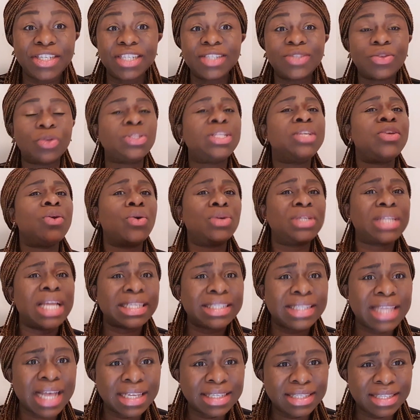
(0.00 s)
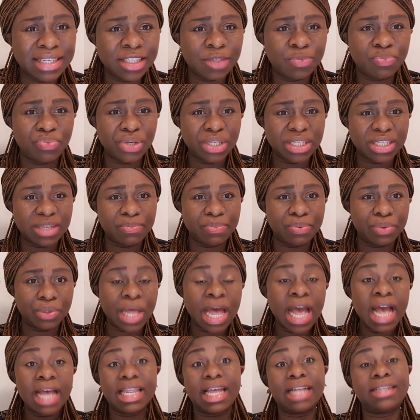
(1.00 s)
Jesus, he understands this
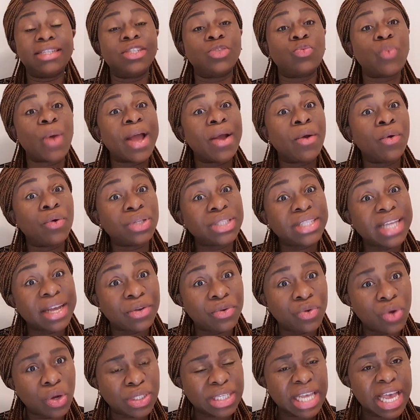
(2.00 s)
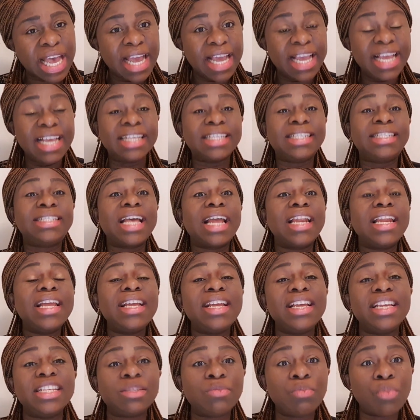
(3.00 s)
principle. That is why on the cross, he is
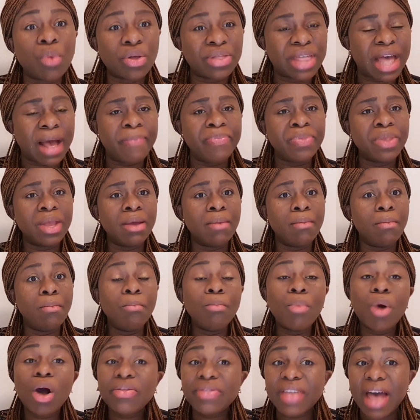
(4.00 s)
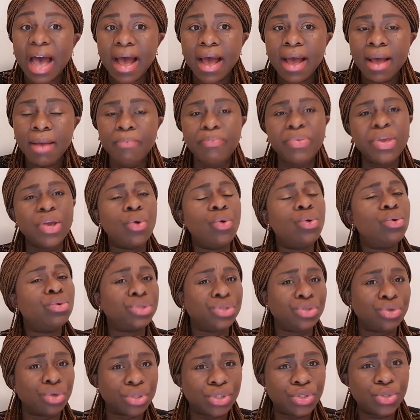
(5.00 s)
telling his mother, Mother,
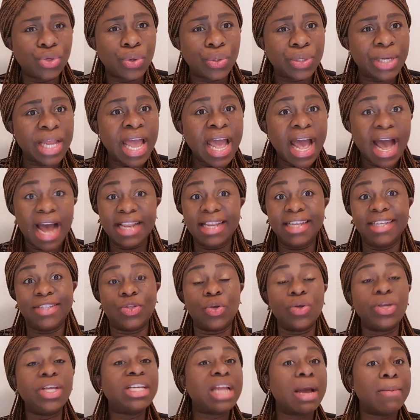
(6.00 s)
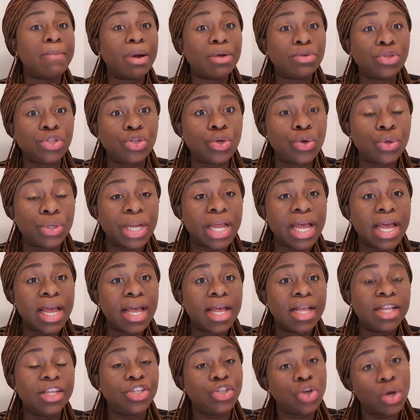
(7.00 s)
behold your son. And he's talking about John
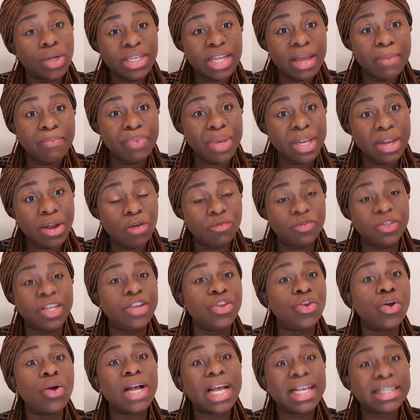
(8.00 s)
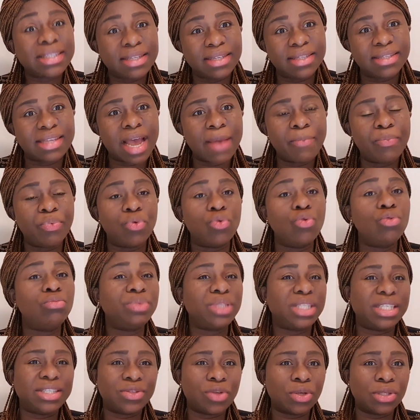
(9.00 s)
John the beloved, the youngest disciple
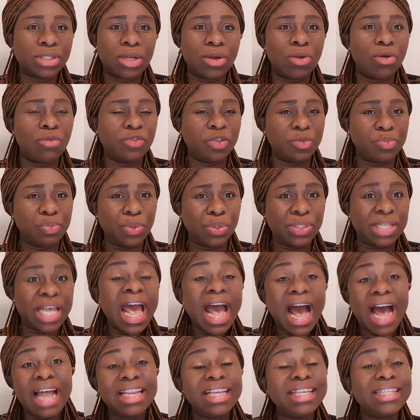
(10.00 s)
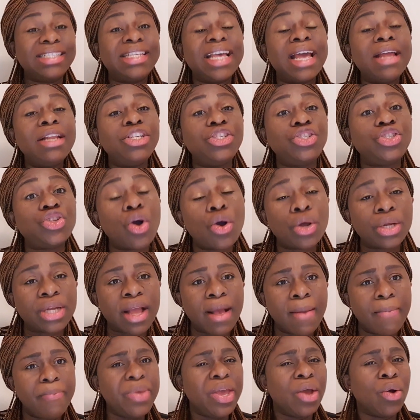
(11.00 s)
whom Jesus loved most. And he's saying,
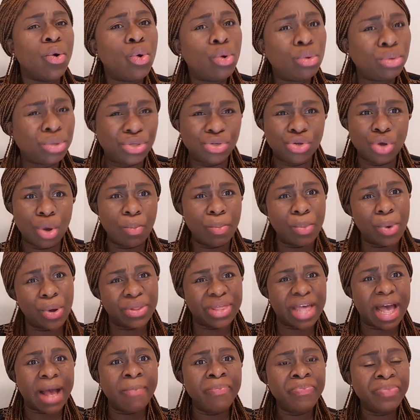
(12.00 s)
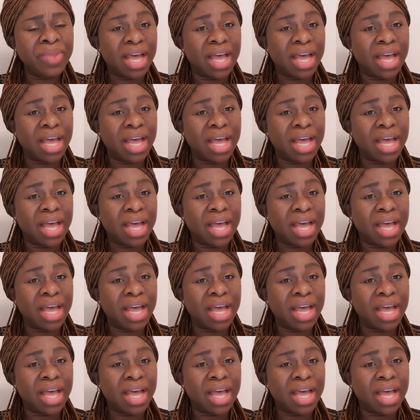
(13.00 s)
John, behold your mother.